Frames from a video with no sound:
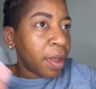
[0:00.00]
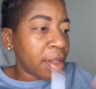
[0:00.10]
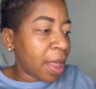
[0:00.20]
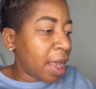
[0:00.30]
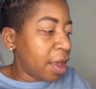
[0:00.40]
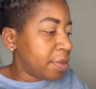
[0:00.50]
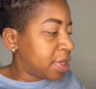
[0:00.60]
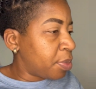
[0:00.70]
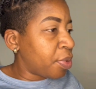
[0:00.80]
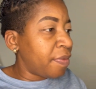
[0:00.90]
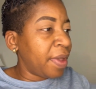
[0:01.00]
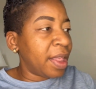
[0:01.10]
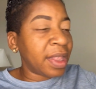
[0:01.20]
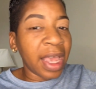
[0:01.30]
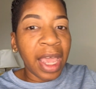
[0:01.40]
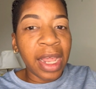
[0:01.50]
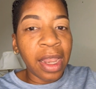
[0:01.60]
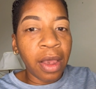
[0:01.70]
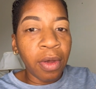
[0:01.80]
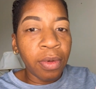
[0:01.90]
That helps to prevent the
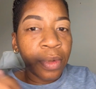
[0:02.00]
halo.